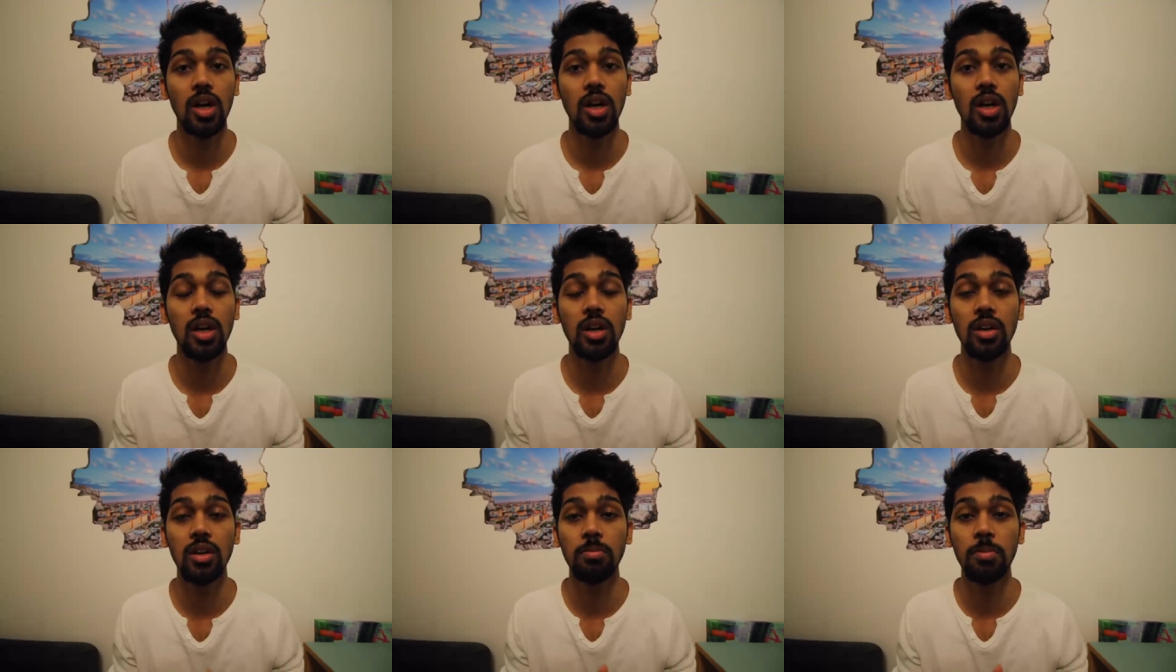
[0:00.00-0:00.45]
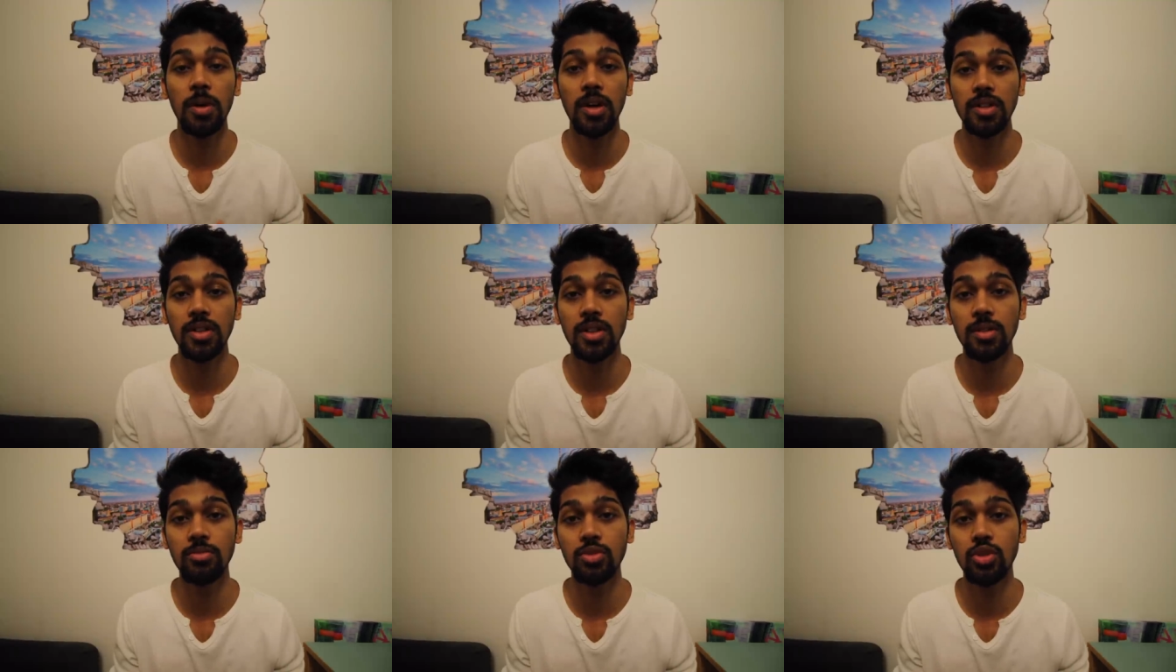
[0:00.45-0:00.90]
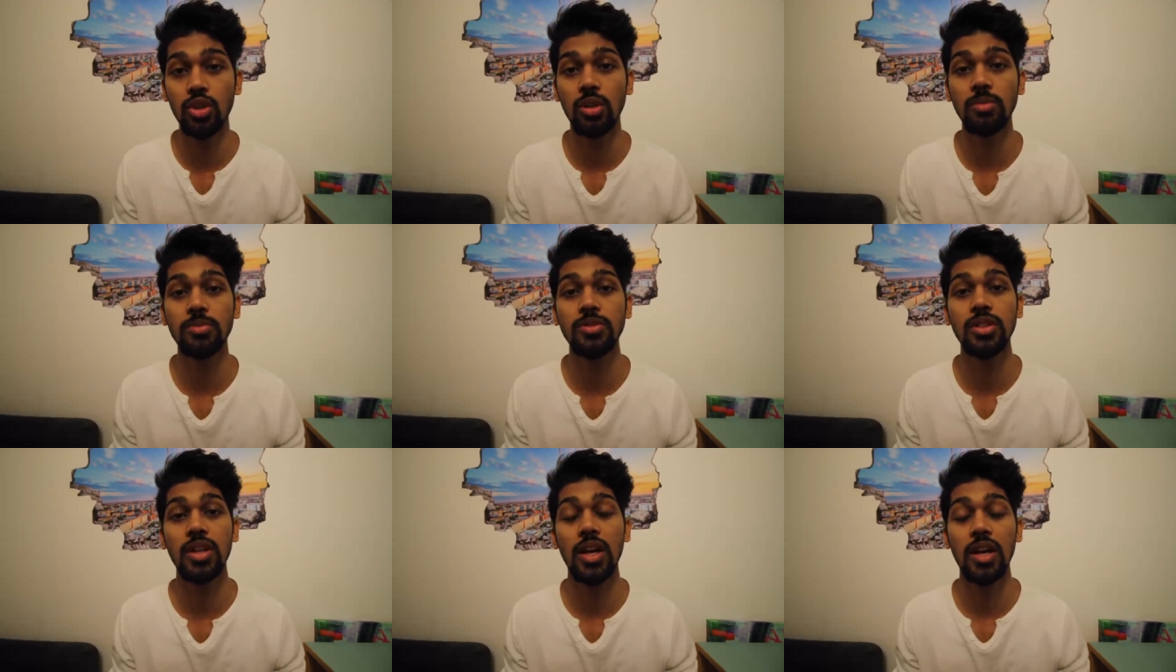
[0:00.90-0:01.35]
uh, part time
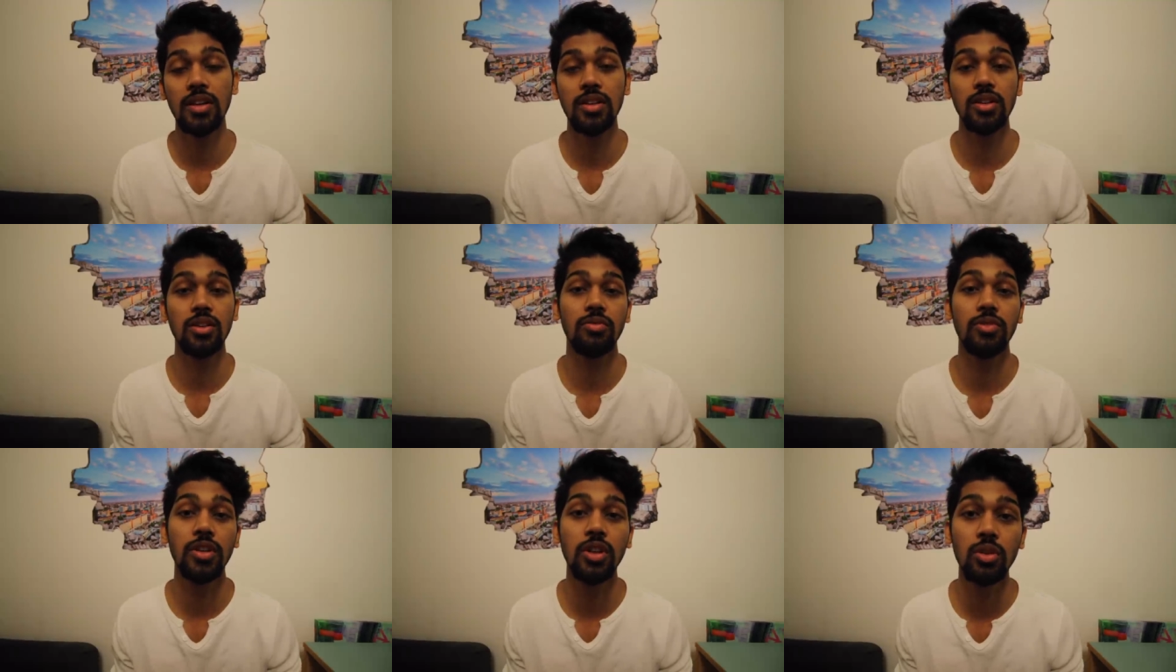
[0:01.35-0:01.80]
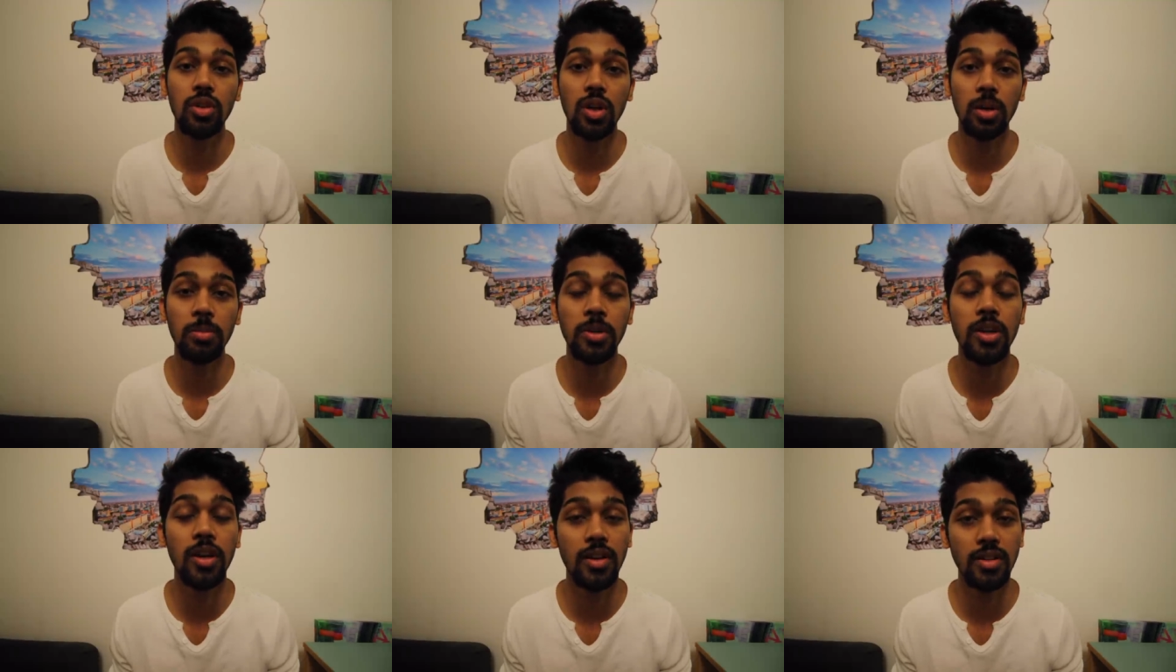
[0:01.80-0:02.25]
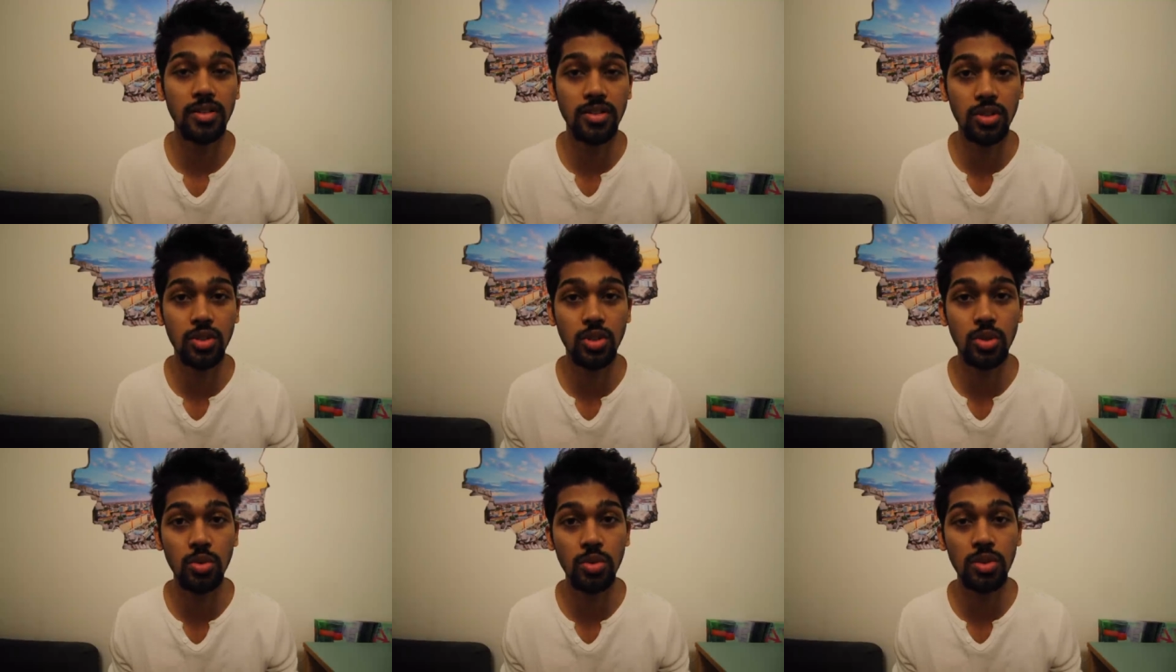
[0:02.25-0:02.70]
jobs uh, when you come here as
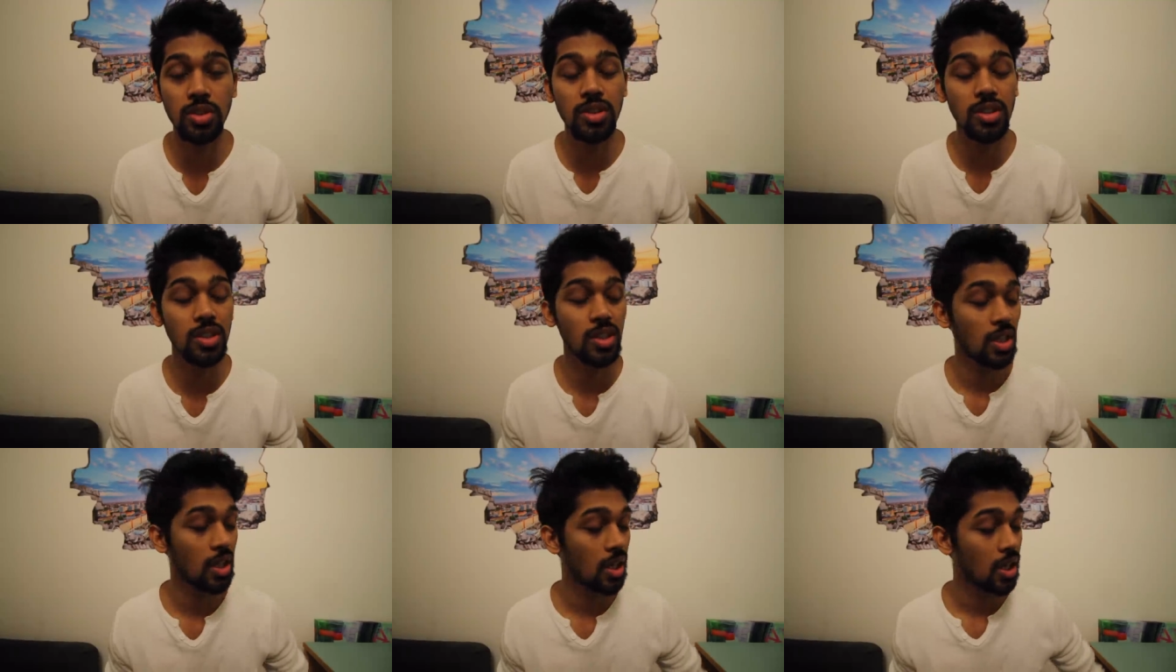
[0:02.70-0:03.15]
a student